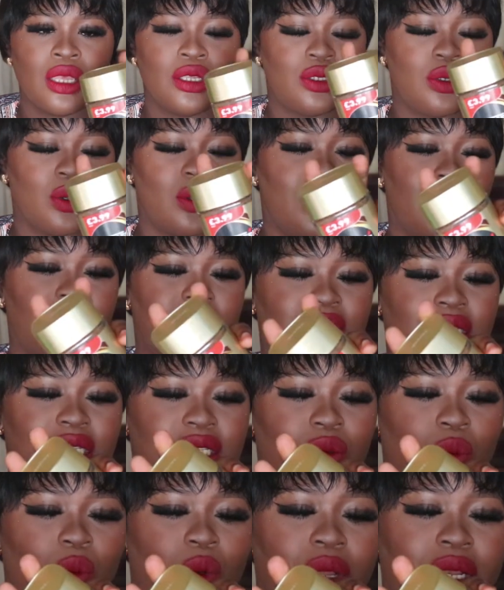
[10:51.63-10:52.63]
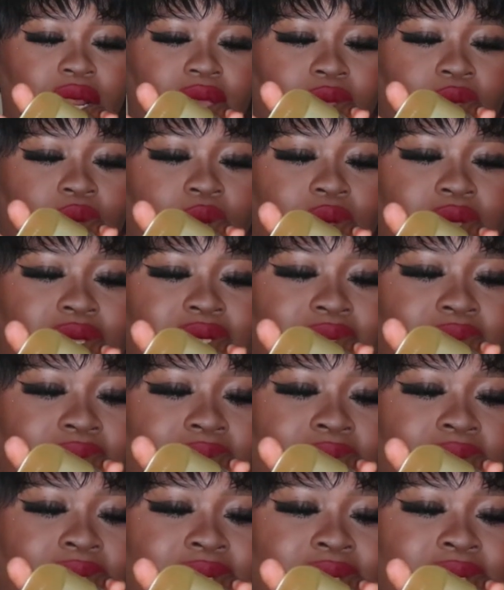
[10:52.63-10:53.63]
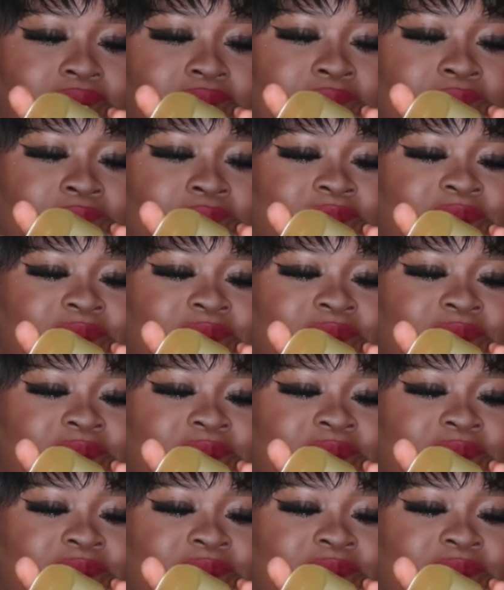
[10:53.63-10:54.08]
So this is the one I got, and